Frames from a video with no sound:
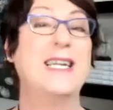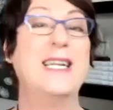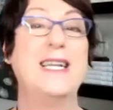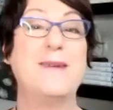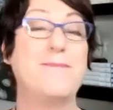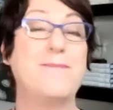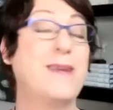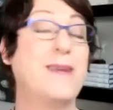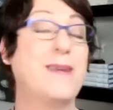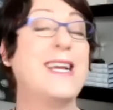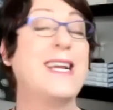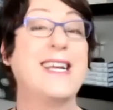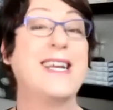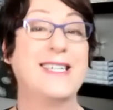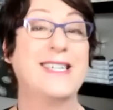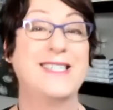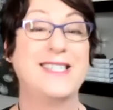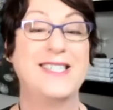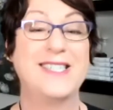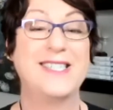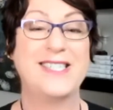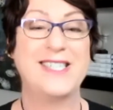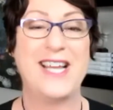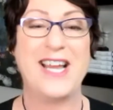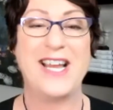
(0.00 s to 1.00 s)

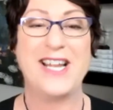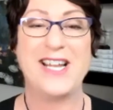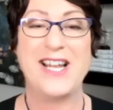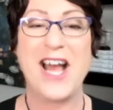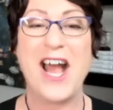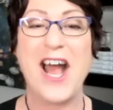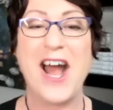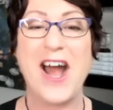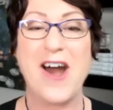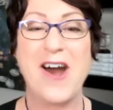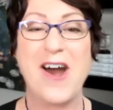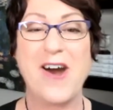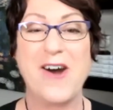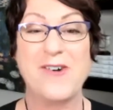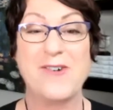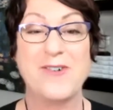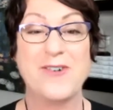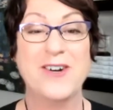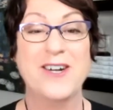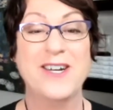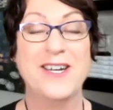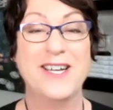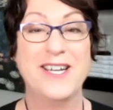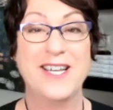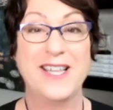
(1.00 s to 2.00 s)
means and
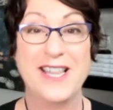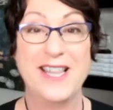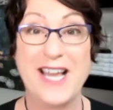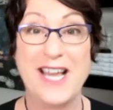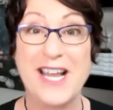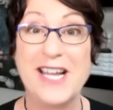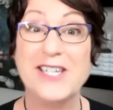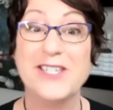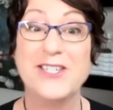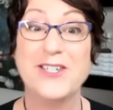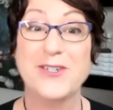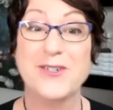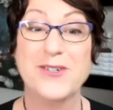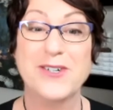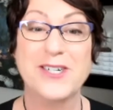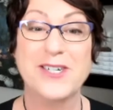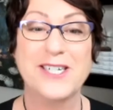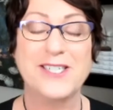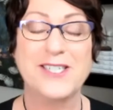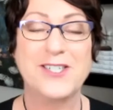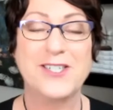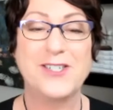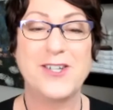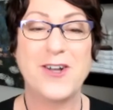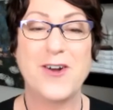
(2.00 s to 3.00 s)
how they do it.
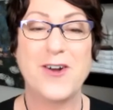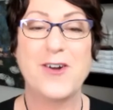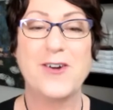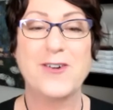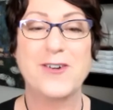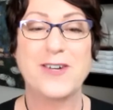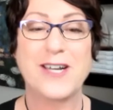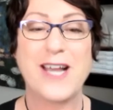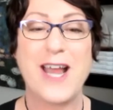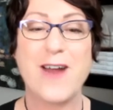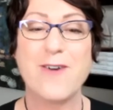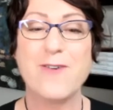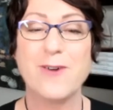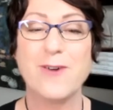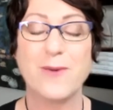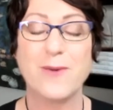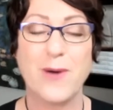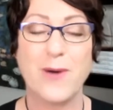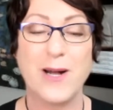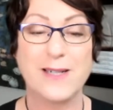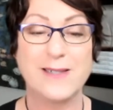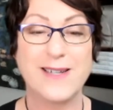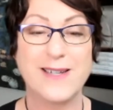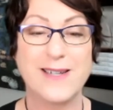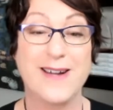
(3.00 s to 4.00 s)
So Carol,
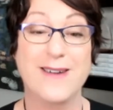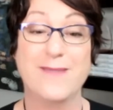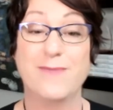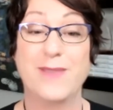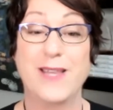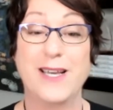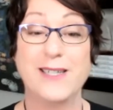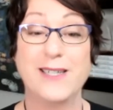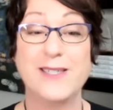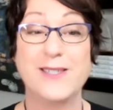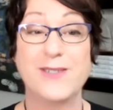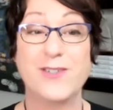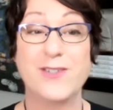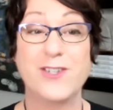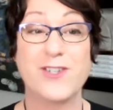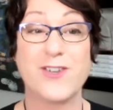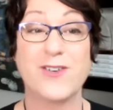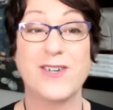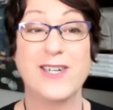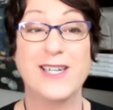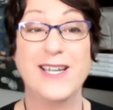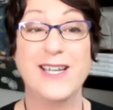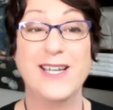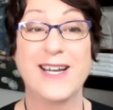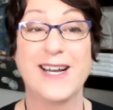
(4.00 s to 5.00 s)
welcome. Thanks for
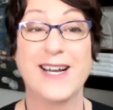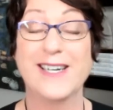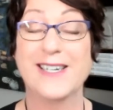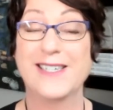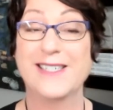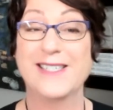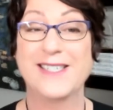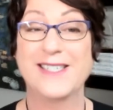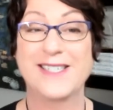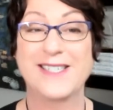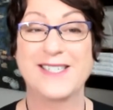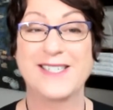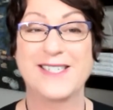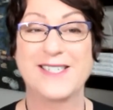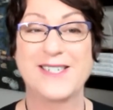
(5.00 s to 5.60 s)
joining us.